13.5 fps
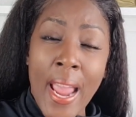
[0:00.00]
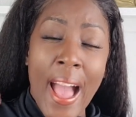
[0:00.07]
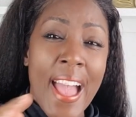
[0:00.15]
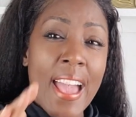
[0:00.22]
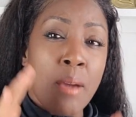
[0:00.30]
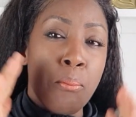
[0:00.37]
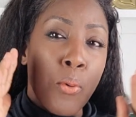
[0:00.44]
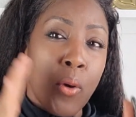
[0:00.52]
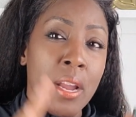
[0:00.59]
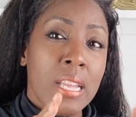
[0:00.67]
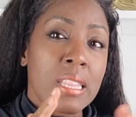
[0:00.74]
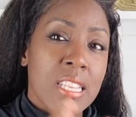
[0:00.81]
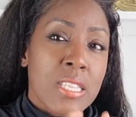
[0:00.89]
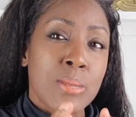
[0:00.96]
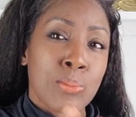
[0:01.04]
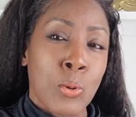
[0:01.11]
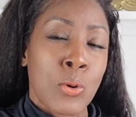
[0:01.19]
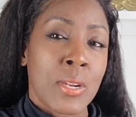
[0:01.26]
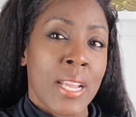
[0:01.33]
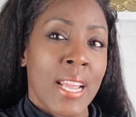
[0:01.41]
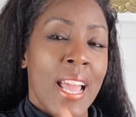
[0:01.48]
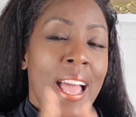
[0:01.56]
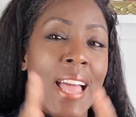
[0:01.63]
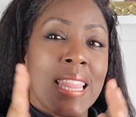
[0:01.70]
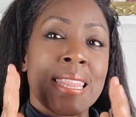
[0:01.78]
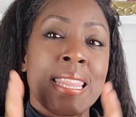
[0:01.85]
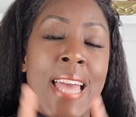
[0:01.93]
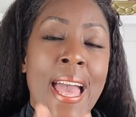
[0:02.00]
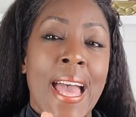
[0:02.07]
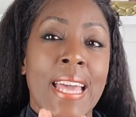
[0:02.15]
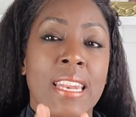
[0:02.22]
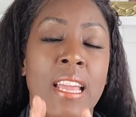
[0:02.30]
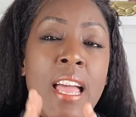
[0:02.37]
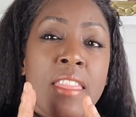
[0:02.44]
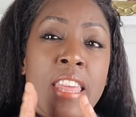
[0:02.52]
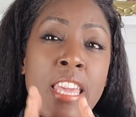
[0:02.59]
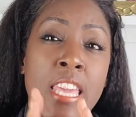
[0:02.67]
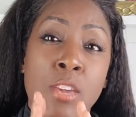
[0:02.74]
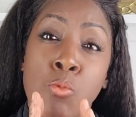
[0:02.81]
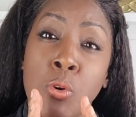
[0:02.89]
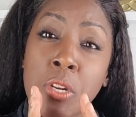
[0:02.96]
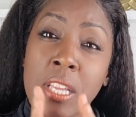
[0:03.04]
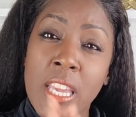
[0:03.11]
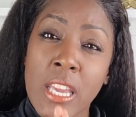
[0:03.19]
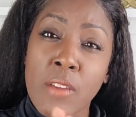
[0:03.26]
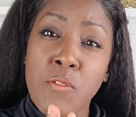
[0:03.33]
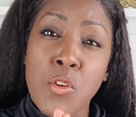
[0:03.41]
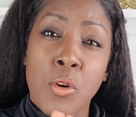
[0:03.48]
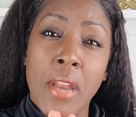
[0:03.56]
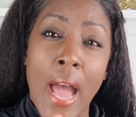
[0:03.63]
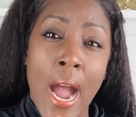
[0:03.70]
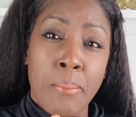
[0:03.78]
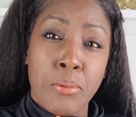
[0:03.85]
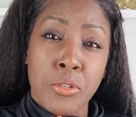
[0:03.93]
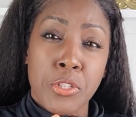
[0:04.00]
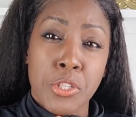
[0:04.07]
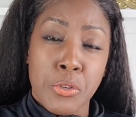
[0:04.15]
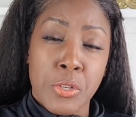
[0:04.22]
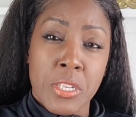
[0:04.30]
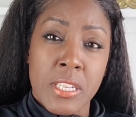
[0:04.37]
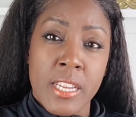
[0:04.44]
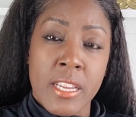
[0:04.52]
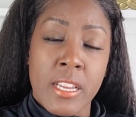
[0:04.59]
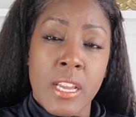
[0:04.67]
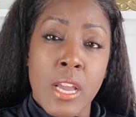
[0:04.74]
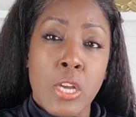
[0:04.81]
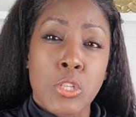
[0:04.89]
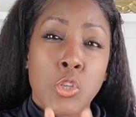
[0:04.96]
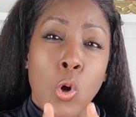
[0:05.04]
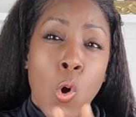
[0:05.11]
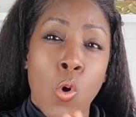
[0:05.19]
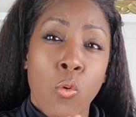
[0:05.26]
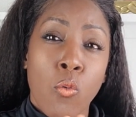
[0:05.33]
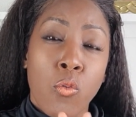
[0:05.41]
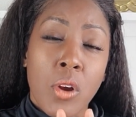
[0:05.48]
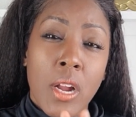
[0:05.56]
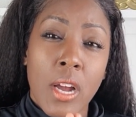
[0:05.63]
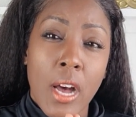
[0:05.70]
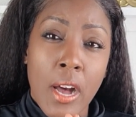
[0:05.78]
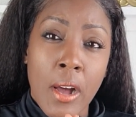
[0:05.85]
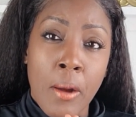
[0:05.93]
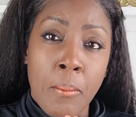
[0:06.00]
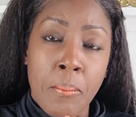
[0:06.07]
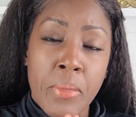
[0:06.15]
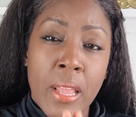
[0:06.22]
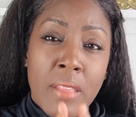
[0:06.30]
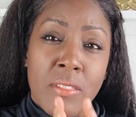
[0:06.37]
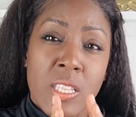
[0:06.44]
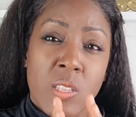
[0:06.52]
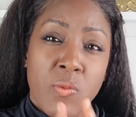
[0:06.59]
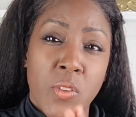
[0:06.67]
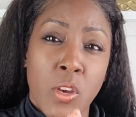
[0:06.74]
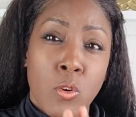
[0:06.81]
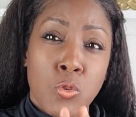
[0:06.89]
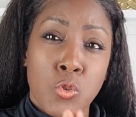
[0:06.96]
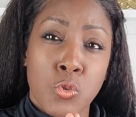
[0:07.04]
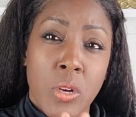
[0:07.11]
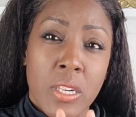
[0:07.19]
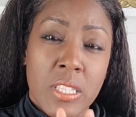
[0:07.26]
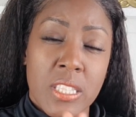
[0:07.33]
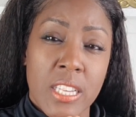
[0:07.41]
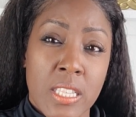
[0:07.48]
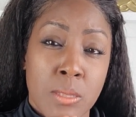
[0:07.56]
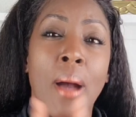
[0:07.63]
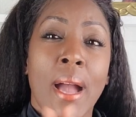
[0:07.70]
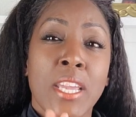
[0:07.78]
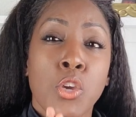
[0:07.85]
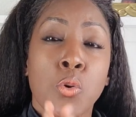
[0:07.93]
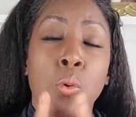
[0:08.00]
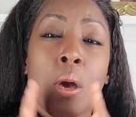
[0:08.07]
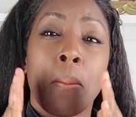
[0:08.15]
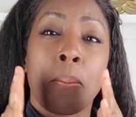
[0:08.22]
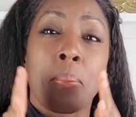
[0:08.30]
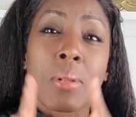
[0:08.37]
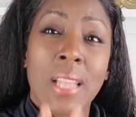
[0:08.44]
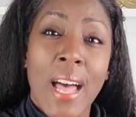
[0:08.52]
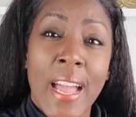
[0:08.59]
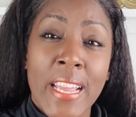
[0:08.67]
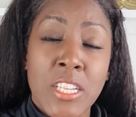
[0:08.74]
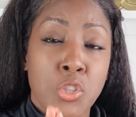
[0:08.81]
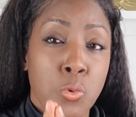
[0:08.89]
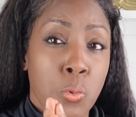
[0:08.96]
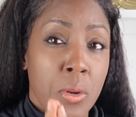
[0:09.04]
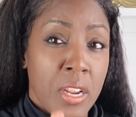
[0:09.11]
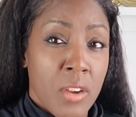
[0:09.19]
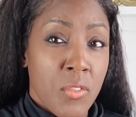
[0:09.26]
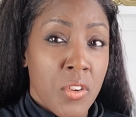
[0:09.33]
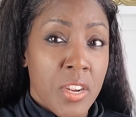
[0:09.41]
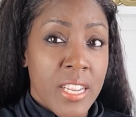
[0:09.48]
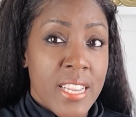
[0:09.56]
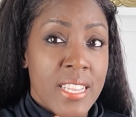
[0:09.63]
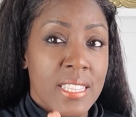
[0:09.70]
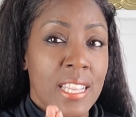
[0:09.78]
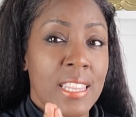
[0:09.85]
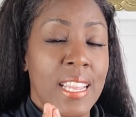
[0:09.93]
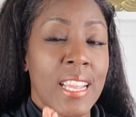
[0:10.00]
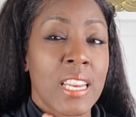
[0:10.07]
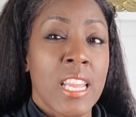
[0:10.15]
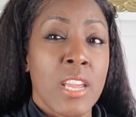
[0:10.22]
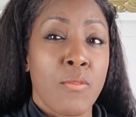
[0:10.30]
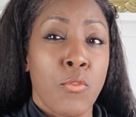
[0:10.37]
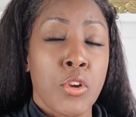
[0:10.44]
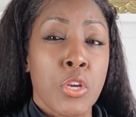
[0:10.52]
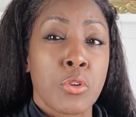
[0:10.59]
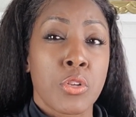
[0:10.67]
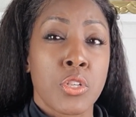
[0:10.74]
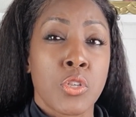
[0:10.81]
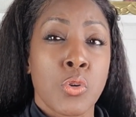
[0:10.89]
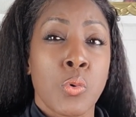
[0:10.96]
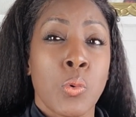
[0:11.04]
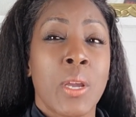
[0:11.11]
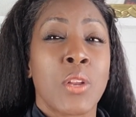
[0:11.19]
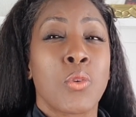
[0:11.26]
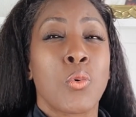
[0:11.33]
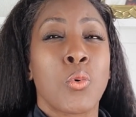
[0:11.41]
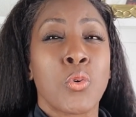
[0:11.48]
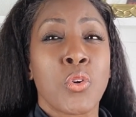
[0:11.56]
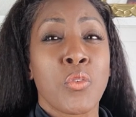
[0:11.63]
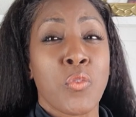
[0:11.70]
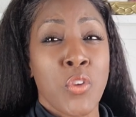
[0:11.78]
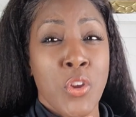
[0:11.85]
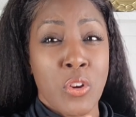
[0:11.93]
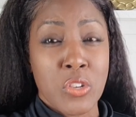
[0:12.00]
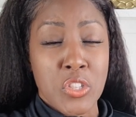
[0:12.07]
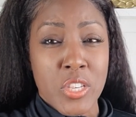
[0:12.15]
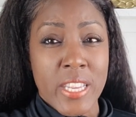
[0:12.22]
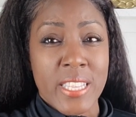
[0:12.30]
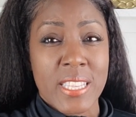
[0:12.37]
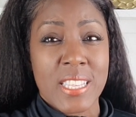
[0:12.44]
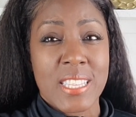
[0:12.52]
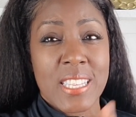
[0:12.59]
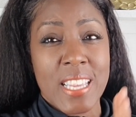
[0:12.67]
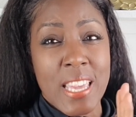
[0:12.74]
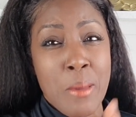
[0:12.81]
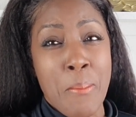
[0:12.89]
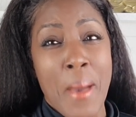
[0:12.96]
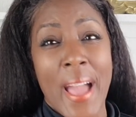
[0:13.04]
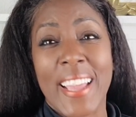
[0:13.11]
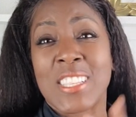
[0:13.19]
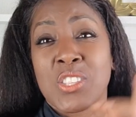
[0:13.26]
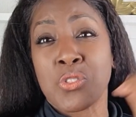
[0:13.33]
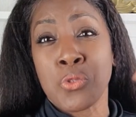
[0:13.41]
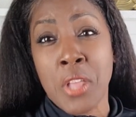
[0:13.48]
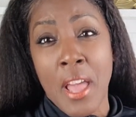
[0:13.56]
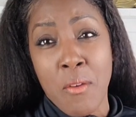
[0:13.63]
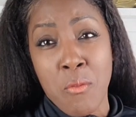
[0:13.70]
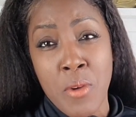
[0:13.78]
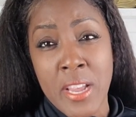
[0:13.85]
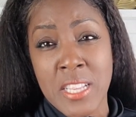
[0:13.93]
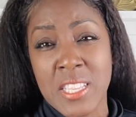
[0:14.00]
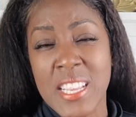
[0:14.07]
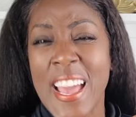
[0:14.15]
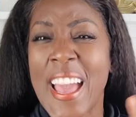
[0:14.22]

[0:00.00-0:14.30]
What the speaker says: had prayed this morning that they would give you an opportunity to overcome this failed drug test by you complying to whatever it is that they need for you to do in order for your chances to get back into that race.